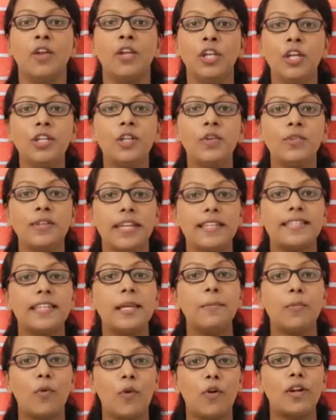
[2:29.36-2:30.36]
You now get
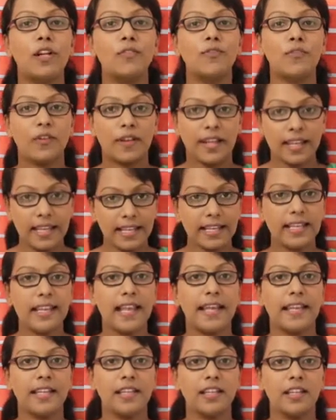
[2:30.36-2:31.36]
a model for a
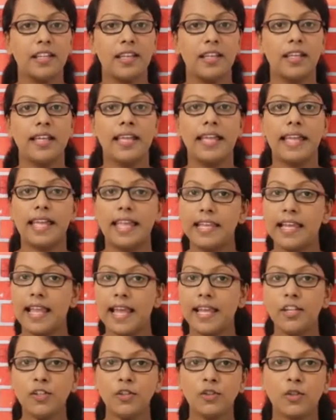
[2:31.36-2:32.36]
line. A
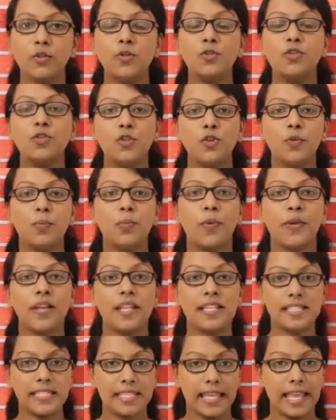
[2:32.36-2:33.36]
line through 2
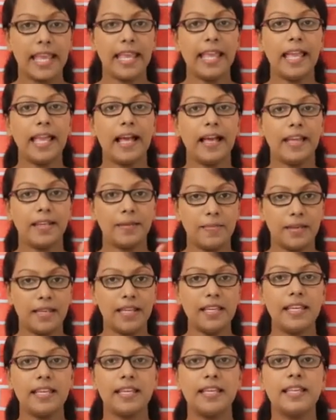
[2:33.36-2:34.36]
points A and
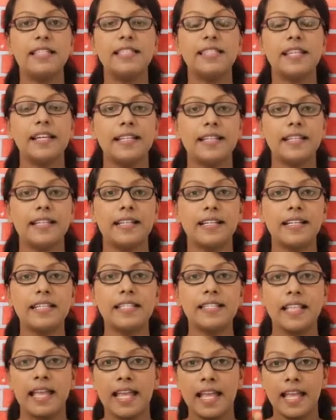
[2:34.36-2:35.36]
B is written
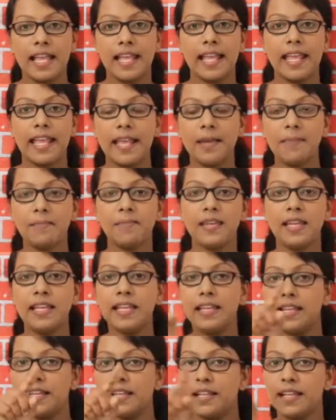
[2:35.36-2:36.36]
as
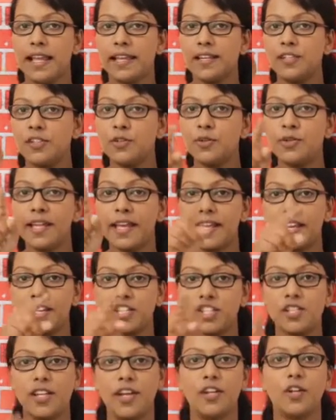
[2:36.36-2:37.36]
AB like 2
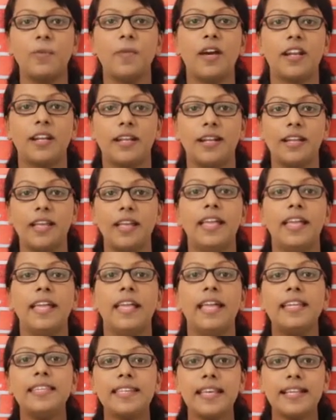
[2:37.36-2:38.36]
direction arrow mark.
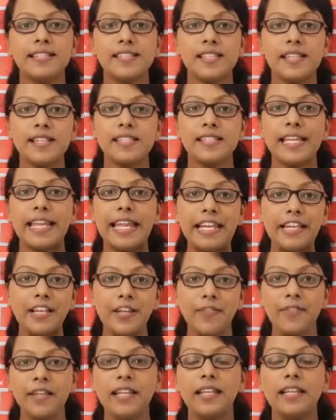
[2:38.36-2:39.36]
It extends
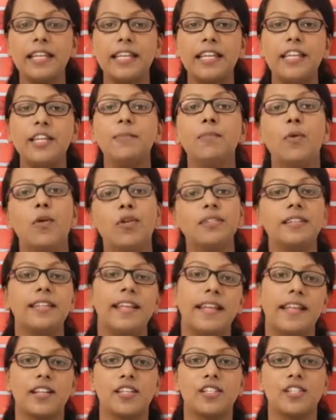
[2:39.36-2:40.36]
indefinitely in both
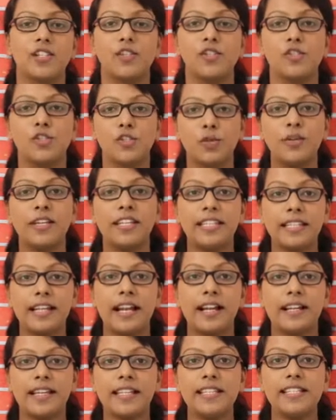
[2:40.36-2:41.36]
directions, so it
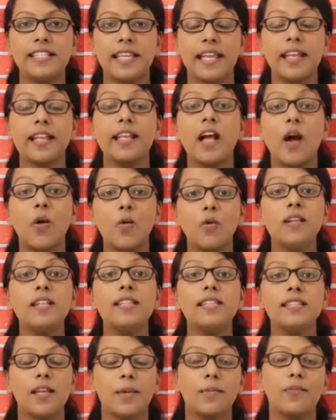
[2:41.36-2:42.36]
contains a
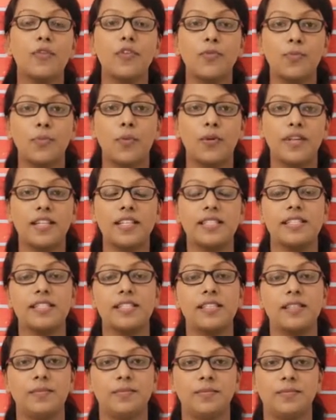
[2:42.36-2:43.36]
countless number of
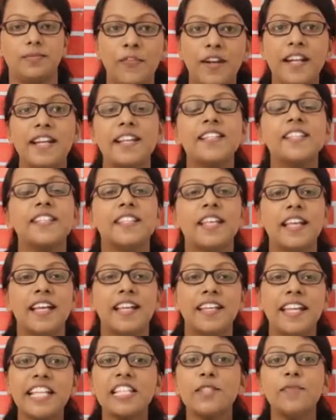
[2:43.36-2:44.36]
points. Friends,
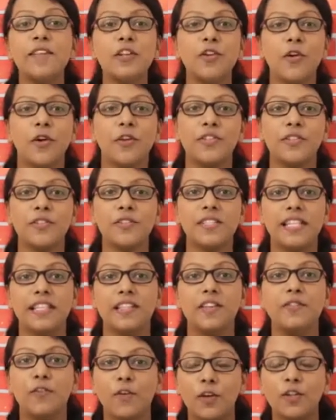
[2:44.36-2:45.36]
next we are going to see
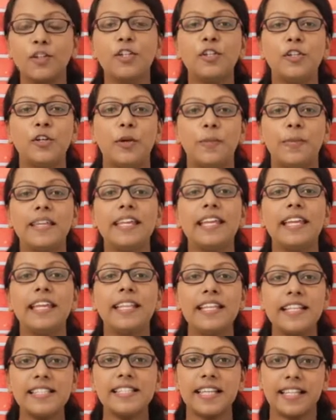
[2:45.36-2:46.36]
the fourth topic,
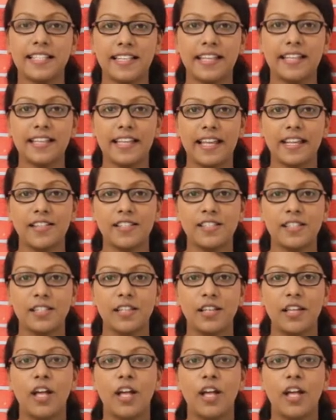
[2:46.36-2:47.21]
intersecting lines.